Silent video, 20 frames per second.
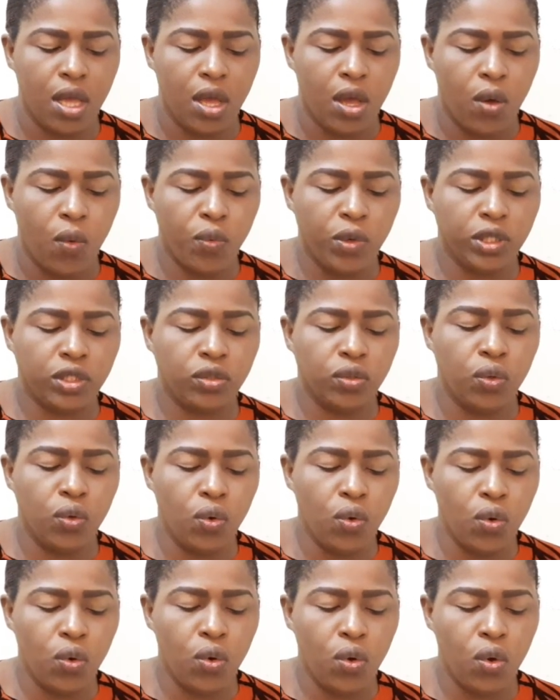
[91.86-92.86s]
with
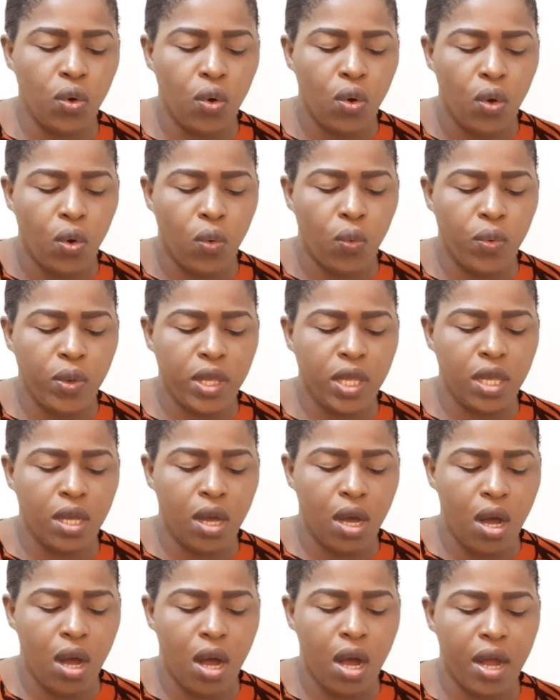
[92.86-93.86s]
who
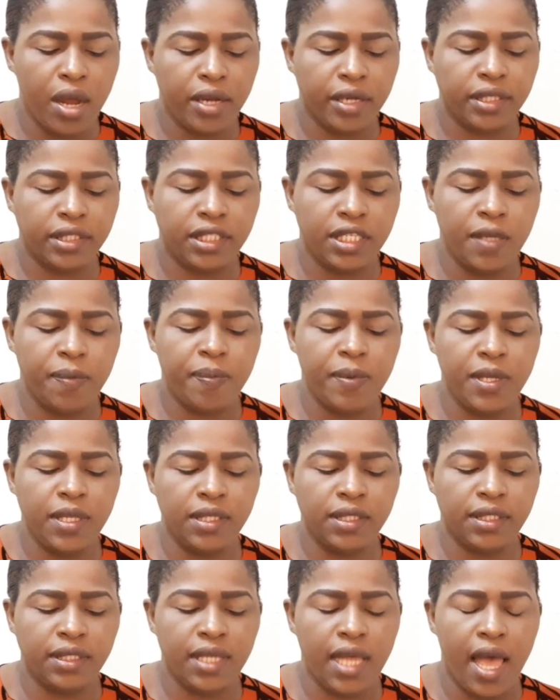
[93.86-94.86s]
we are deep
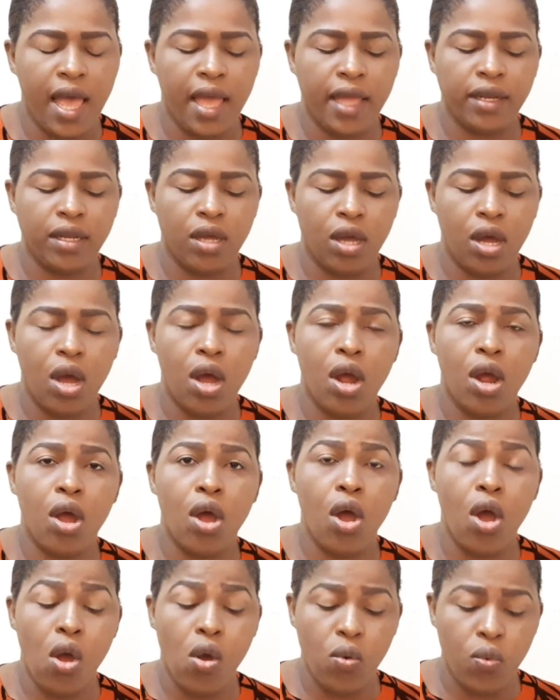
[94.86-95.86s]
inside, or
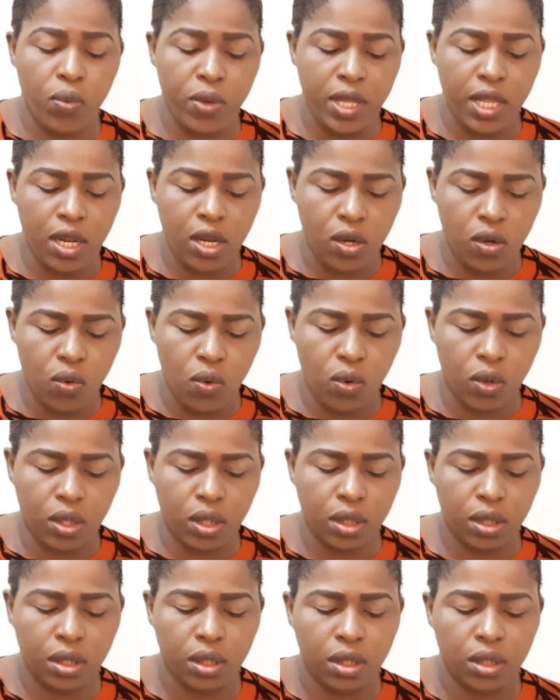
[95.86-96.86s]
how we
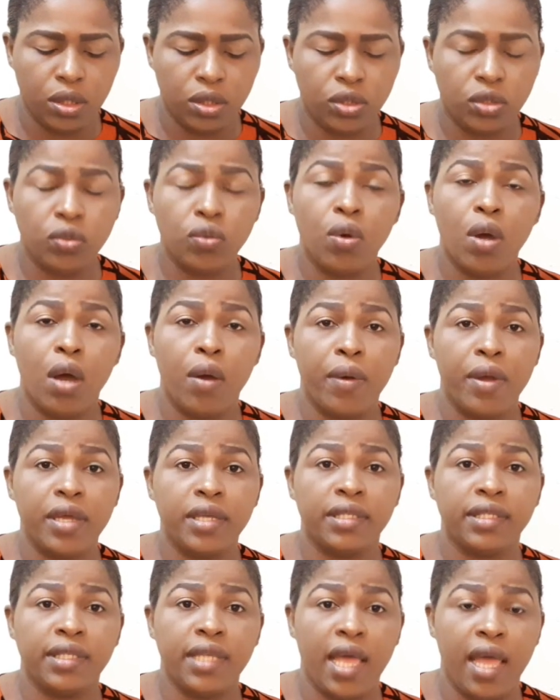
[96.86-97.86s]
look to
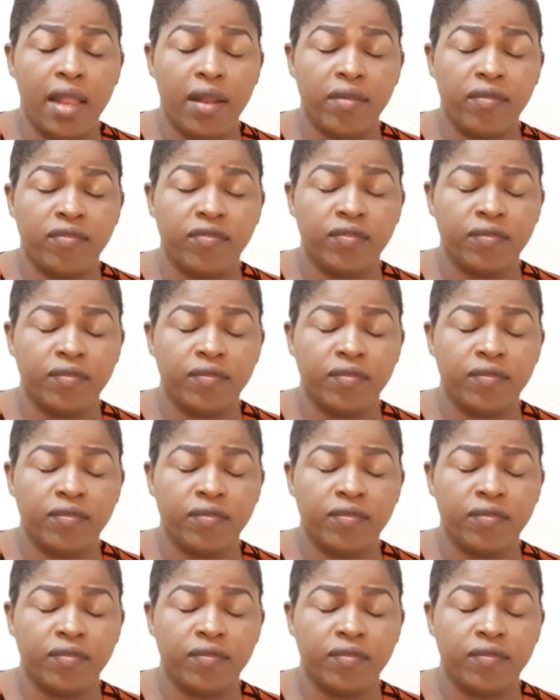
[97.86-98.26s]
ourselves.